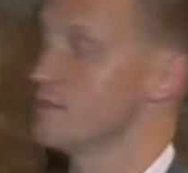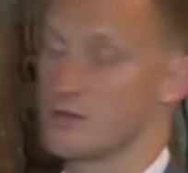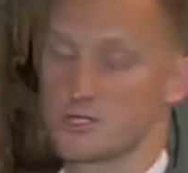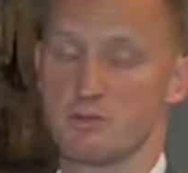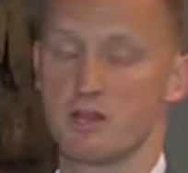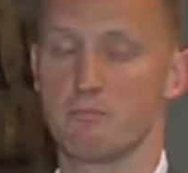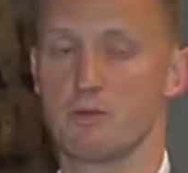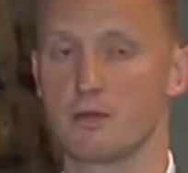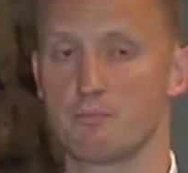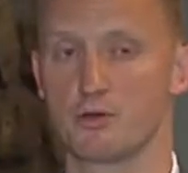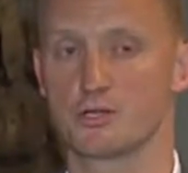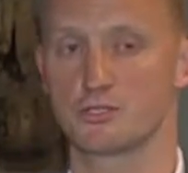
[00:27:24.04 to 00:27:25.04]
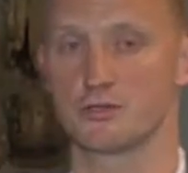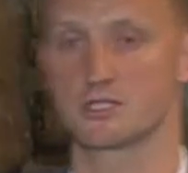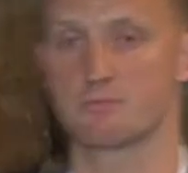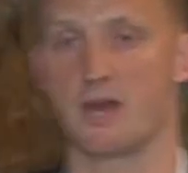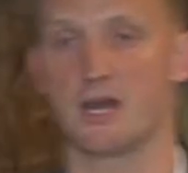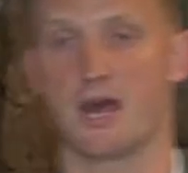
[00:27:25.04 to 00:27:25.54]
There's been a big push to
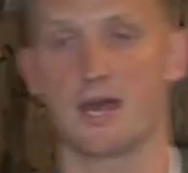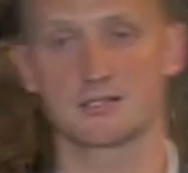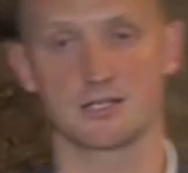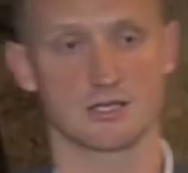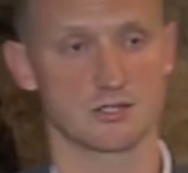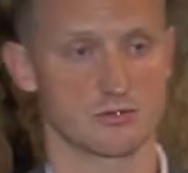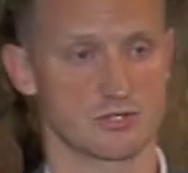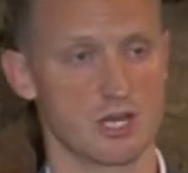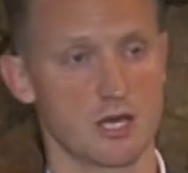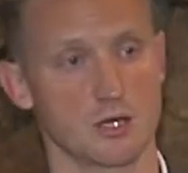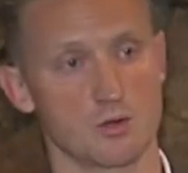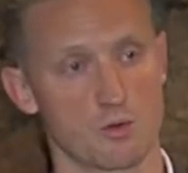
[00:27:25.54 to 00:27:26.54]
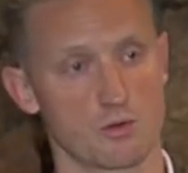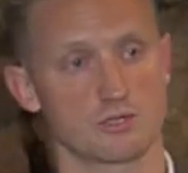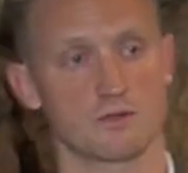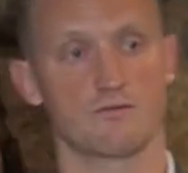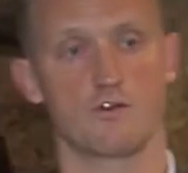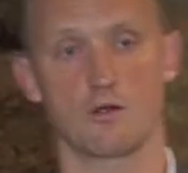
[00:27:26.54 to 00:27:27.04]
expand access, so standing
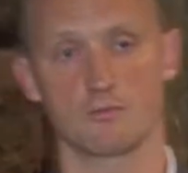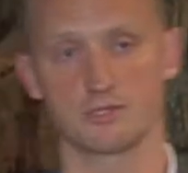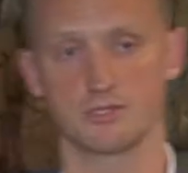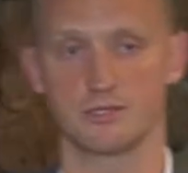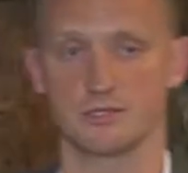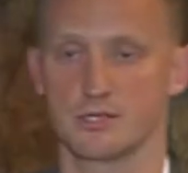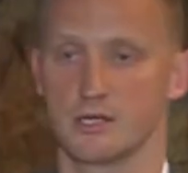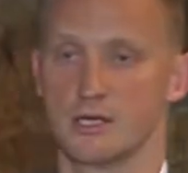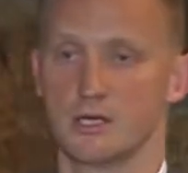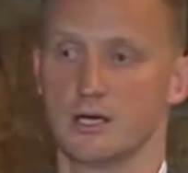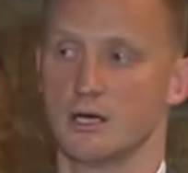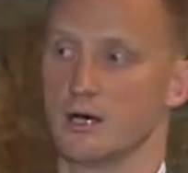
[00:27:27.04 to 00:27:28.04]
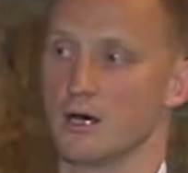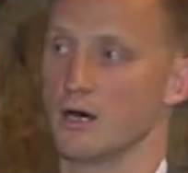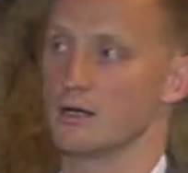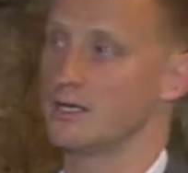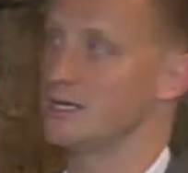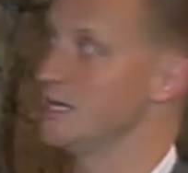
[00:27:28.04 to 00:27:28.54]
orders at pharmacies,
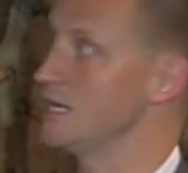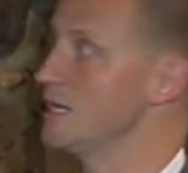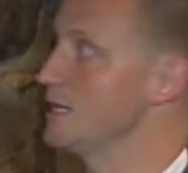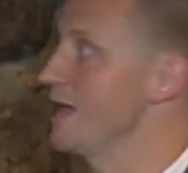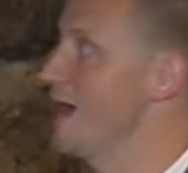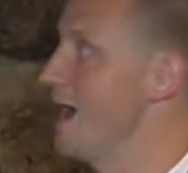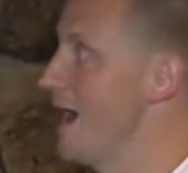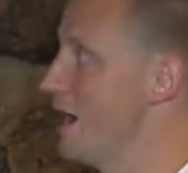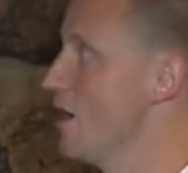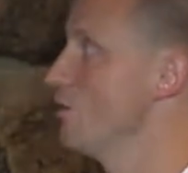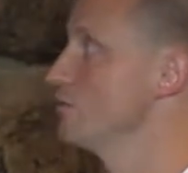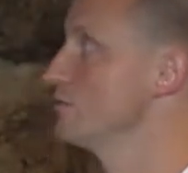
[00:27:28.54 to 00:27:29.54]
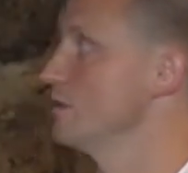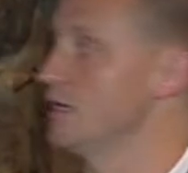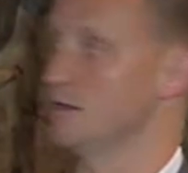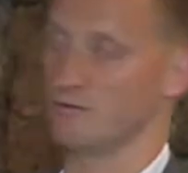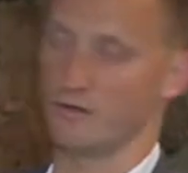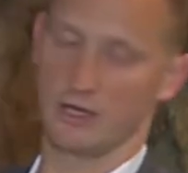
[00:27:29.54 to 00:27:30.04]
getting that out
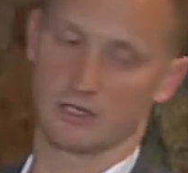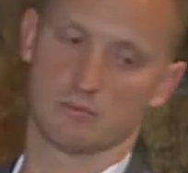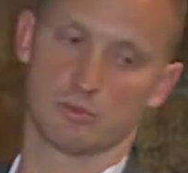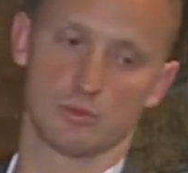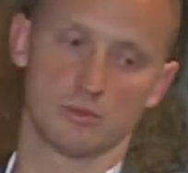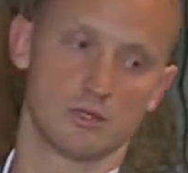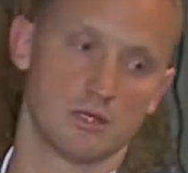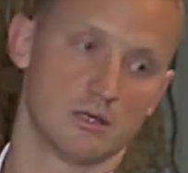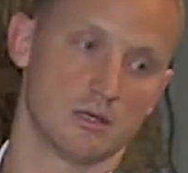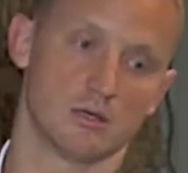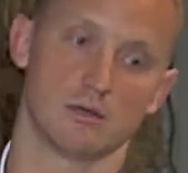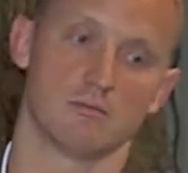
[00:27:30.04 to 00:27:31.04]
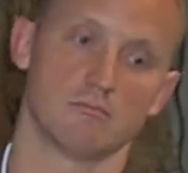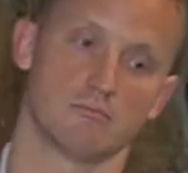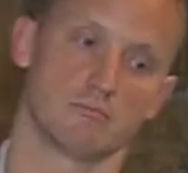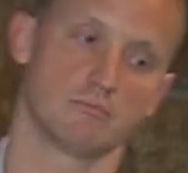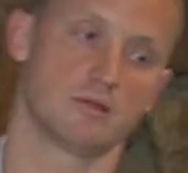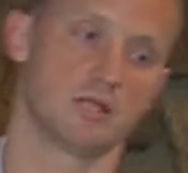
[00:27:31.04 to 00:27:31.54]
and available
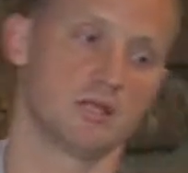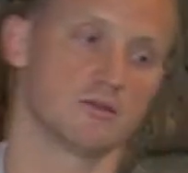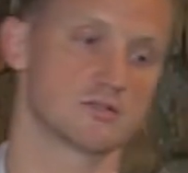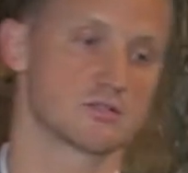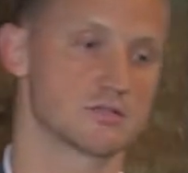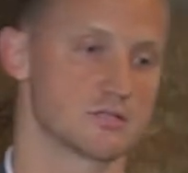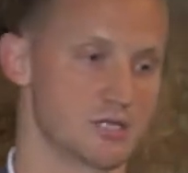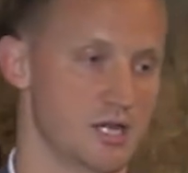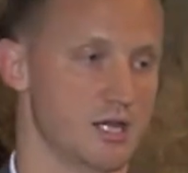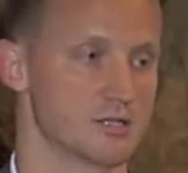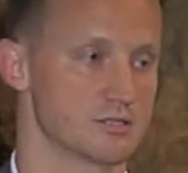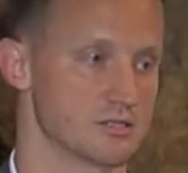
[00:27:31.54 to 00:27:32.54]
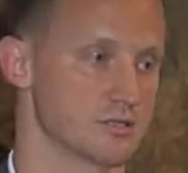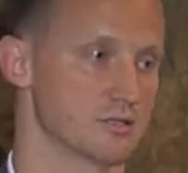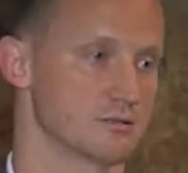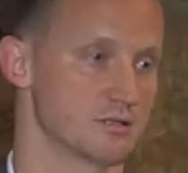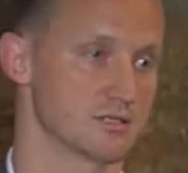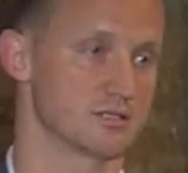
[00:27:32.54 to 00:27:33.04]
gives us a chance
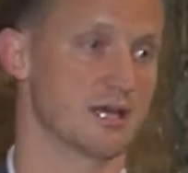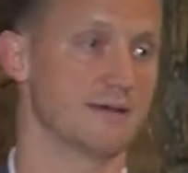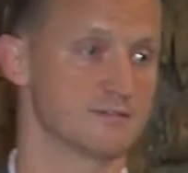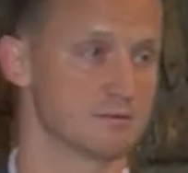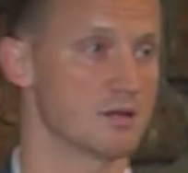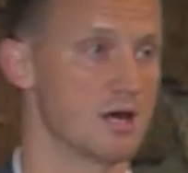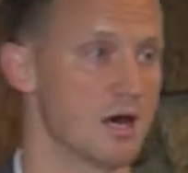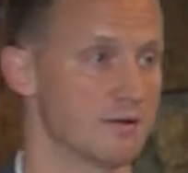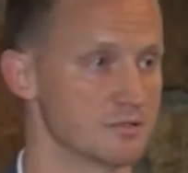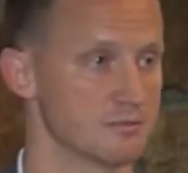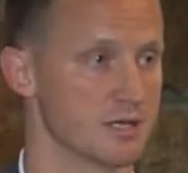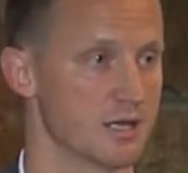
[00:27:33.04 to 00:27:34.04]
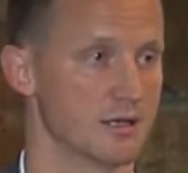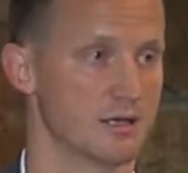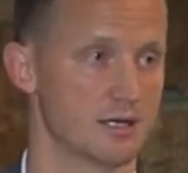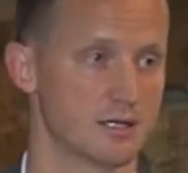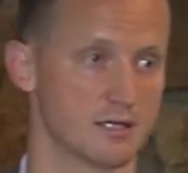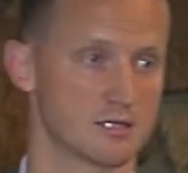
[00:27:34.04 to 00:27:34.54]
to save some lives. I mean,
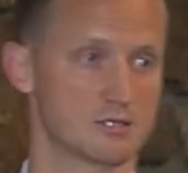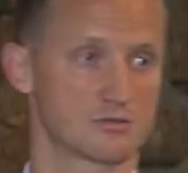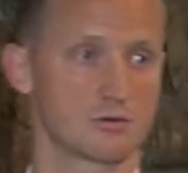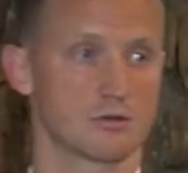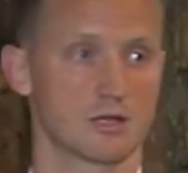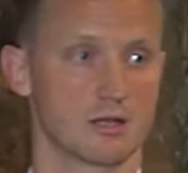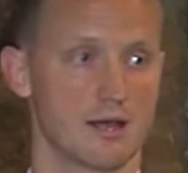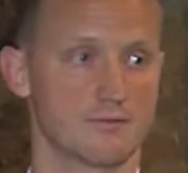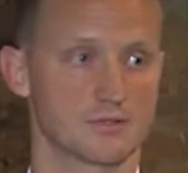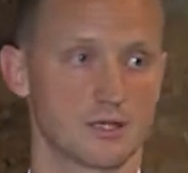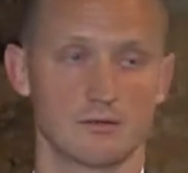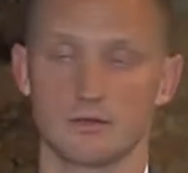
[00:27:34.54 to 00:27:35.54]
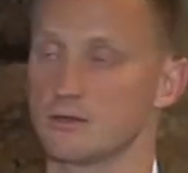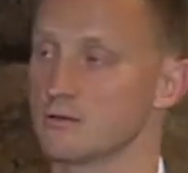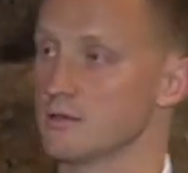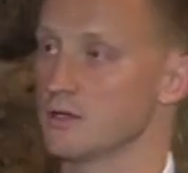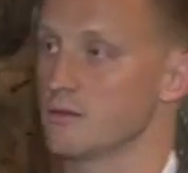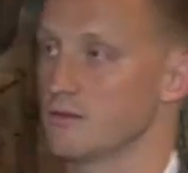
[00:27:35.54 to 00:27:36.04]
it is truly a life-saving
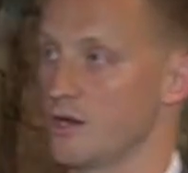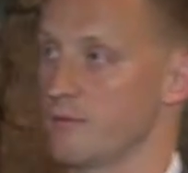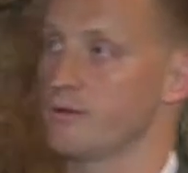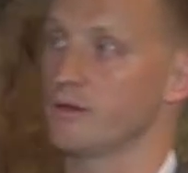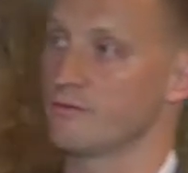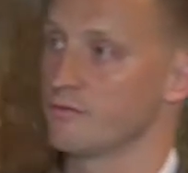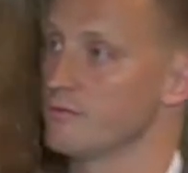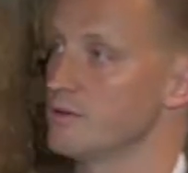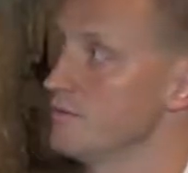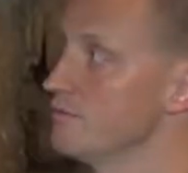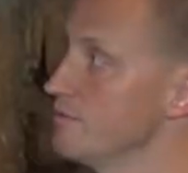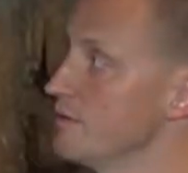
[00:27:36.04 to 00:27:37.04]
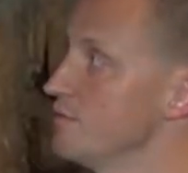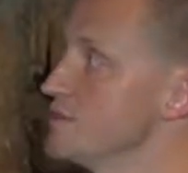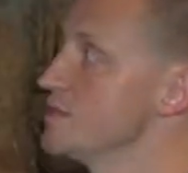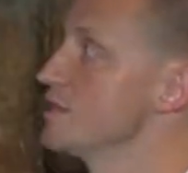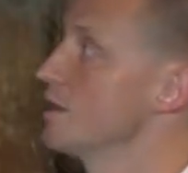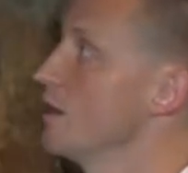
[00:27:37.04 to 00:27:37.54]
therapy if
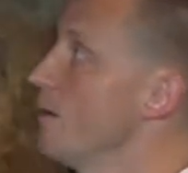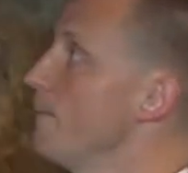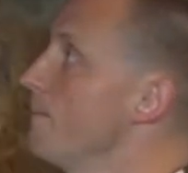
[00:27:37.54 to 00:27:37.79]
it's indicated.